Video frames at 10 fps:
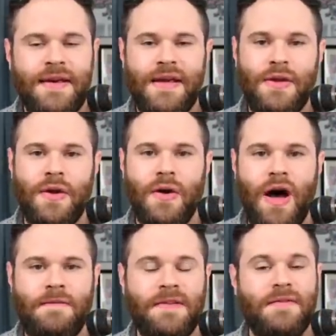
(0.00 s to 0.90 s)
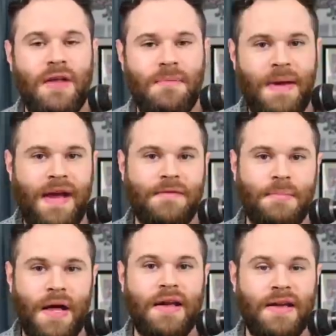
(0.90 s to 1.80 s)
in offensive line pass
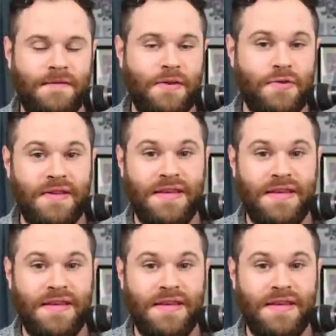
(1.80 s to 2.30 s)
blocking efficiency.